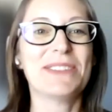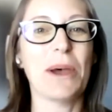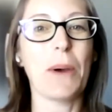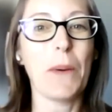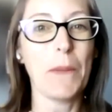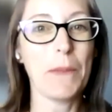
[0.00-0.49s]

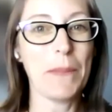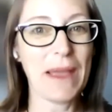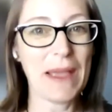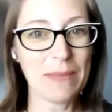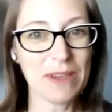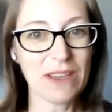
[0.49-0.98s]
So
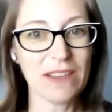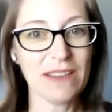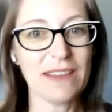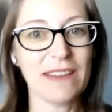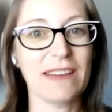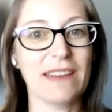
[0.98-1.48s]

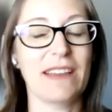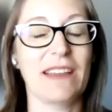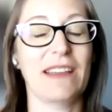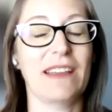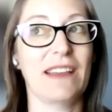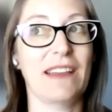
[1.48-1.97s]
maybe
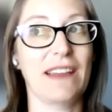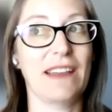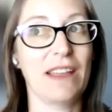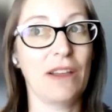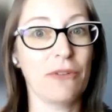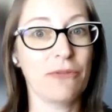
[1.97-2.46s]

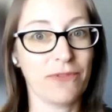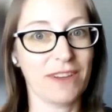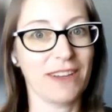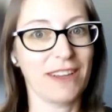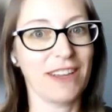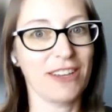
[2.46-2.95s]
if
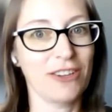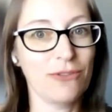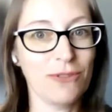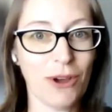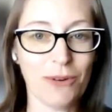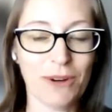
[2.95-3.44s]

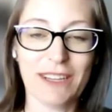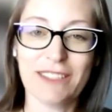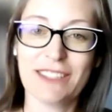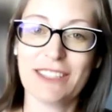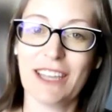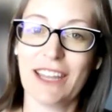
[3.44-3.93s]
you notice
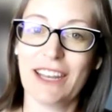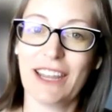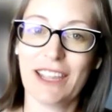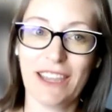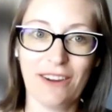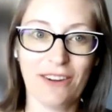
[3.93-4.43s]
that
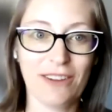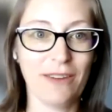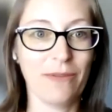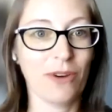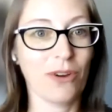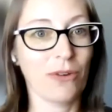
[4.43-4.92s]
a
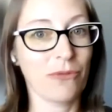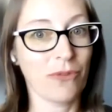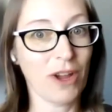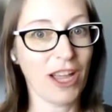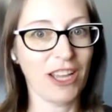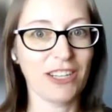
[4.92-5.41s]
caregiver or
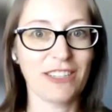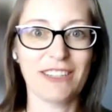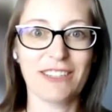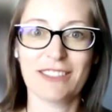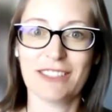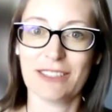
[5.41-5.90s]
friend
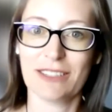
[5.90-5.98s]
is